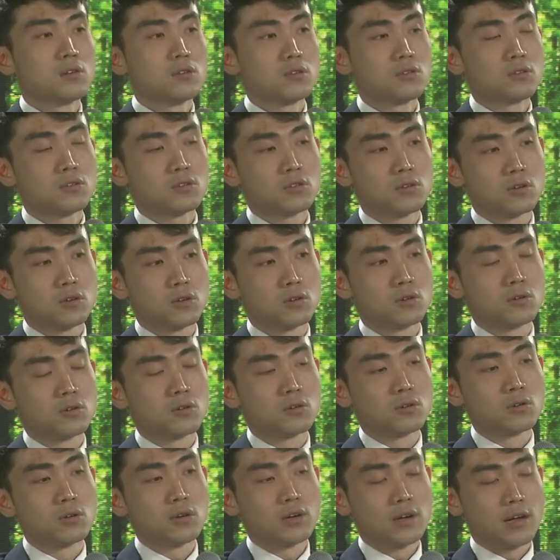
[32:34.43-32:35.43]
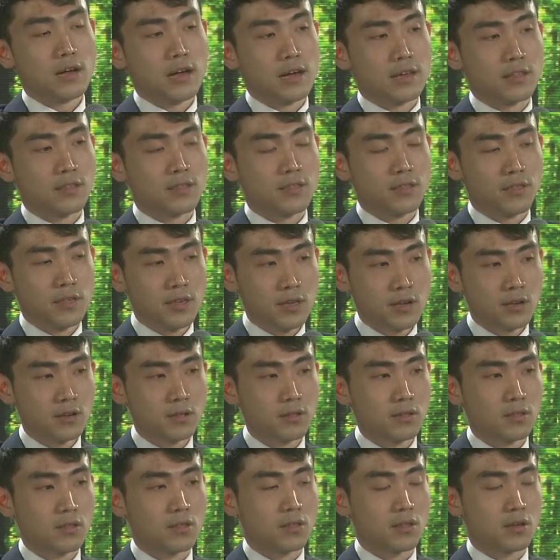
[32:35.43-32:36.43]
So I think
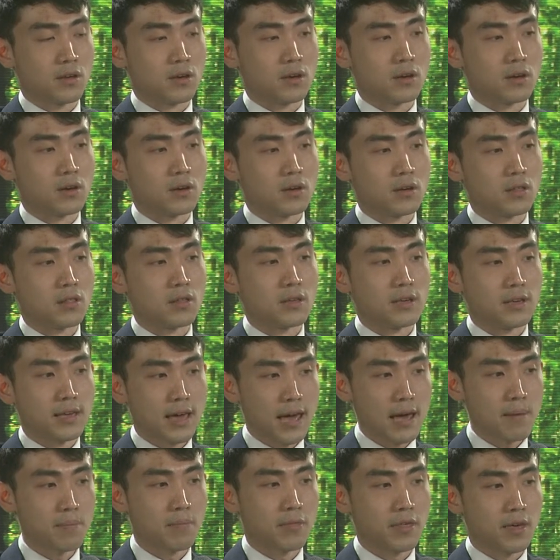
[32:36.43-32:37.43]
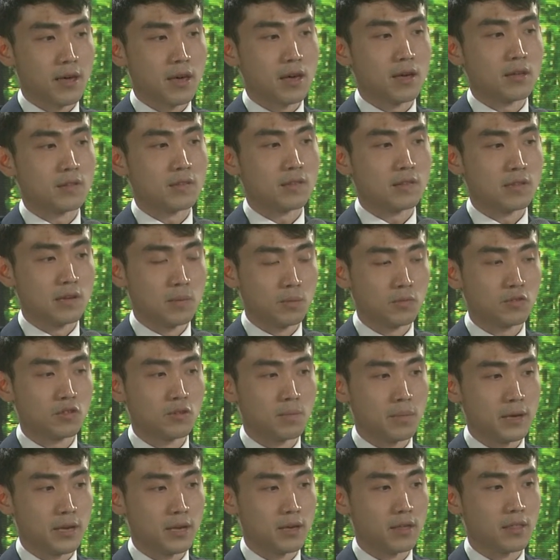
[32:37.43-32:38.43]
the gap there seems
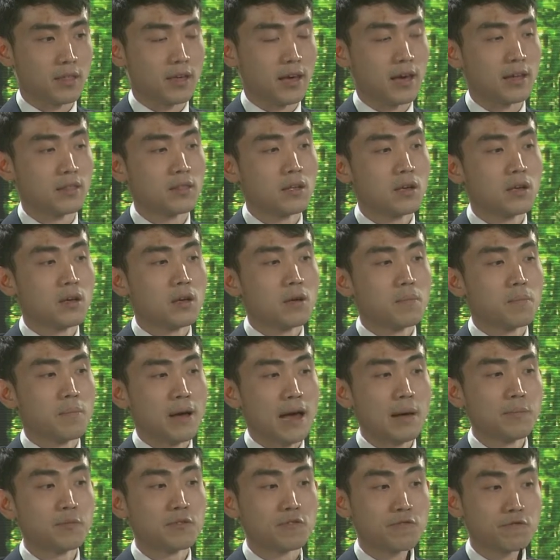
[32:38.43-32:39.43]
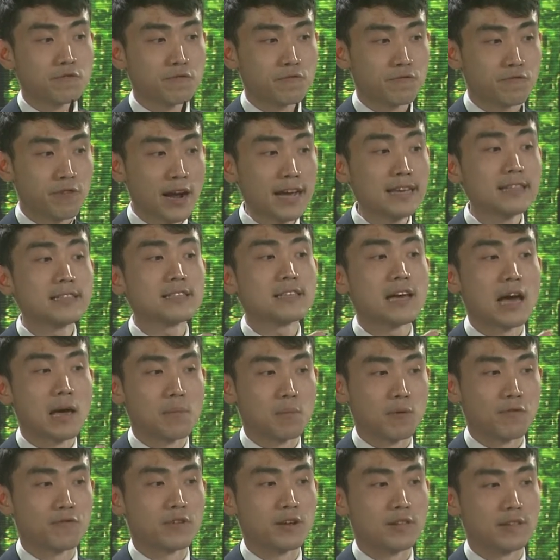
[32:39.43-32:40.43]
to be that perhaps the right type
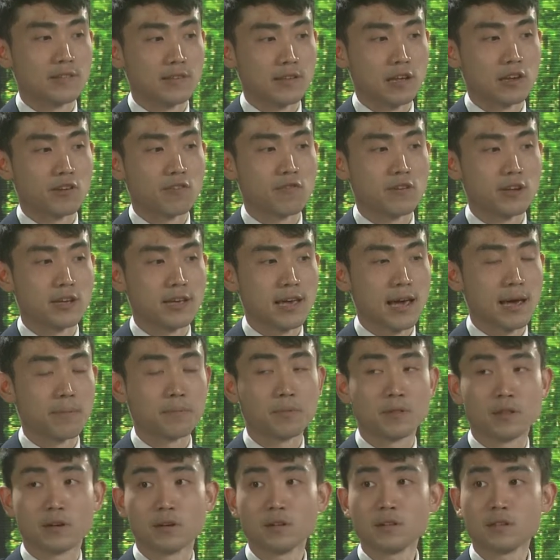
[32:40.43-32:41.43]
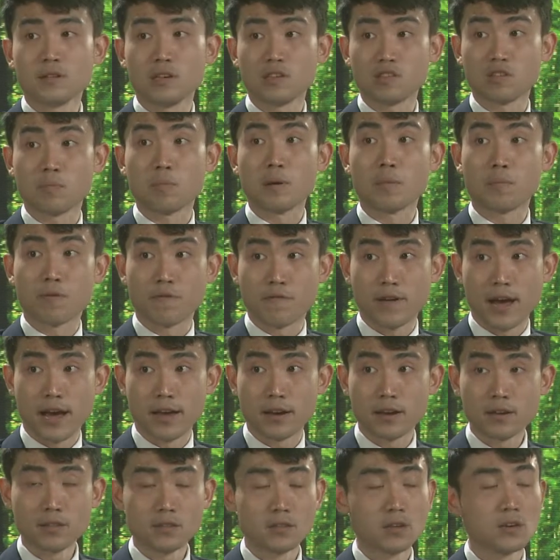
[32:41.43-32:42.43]
of concessionary capital needs to be
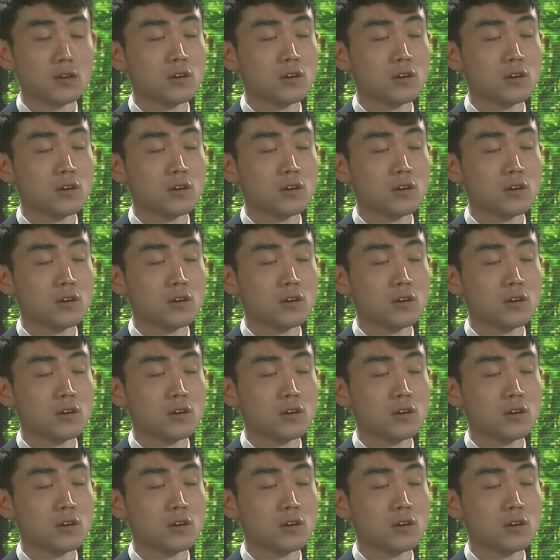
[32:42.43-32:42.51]
provided.